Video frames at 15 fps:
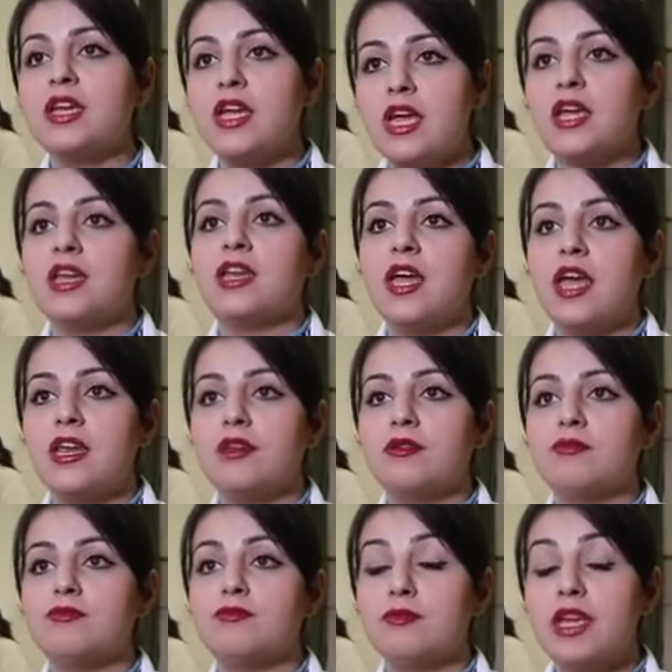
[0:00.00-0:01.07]
take it
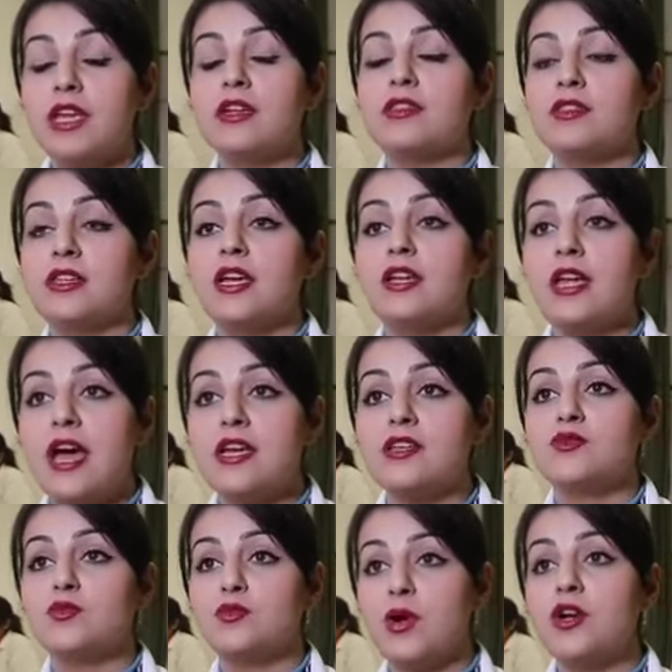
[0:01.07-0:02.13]
in and make it
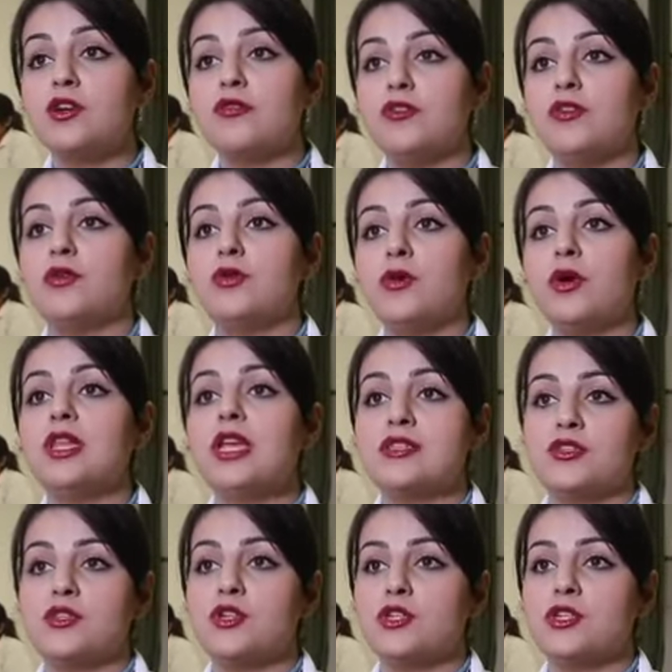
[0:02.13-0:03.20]
as part of
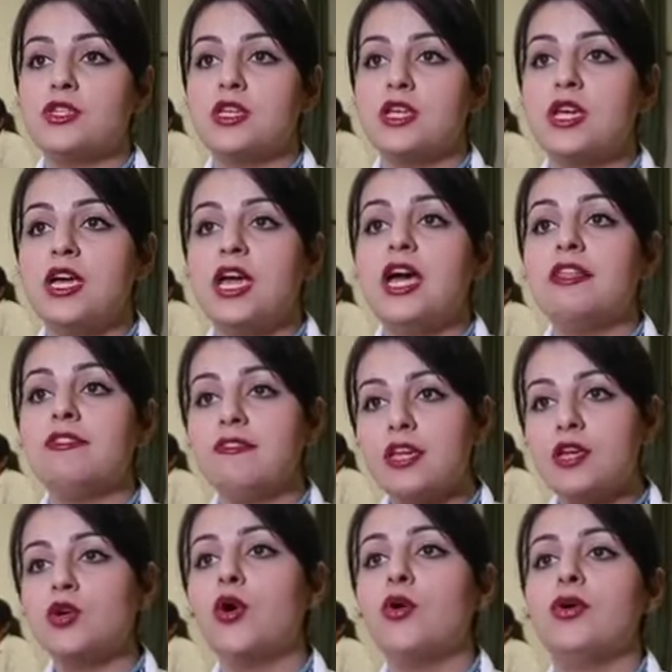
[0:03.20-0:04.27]
your role as a nurse.
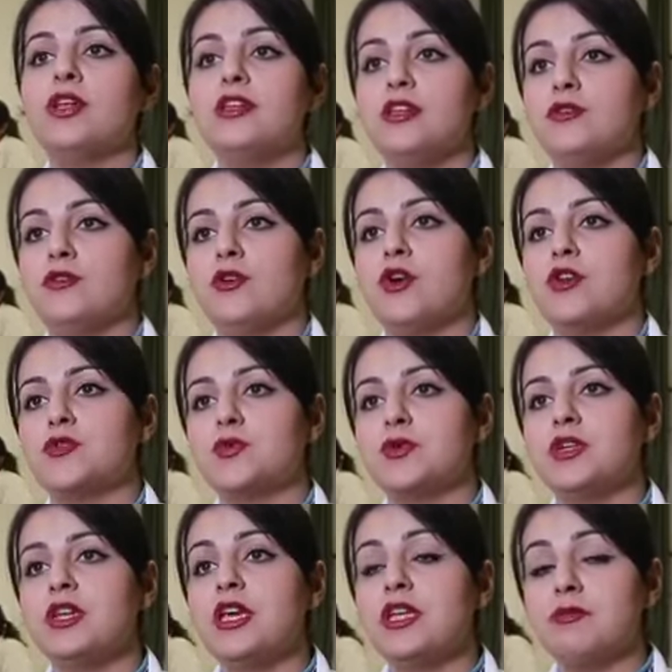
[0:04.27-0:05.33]
And then go ready to
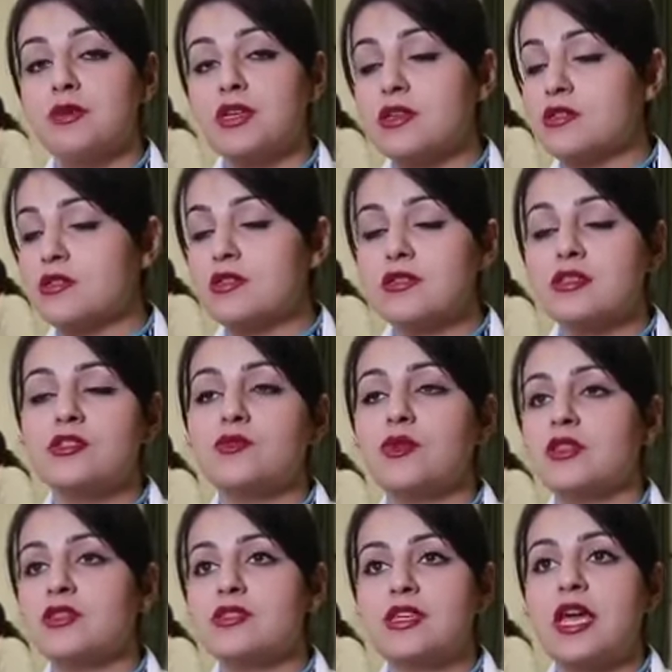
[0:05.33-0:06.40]
the hospital, and
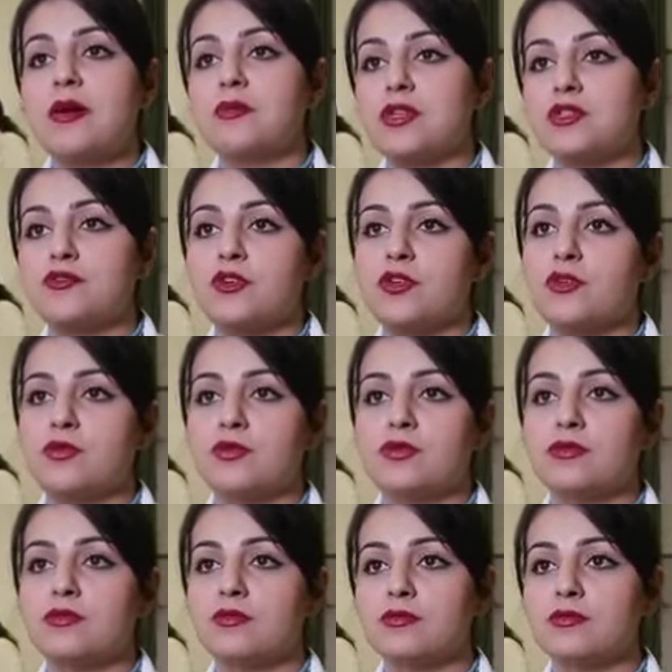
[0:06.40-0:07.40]
because this is what this camp does for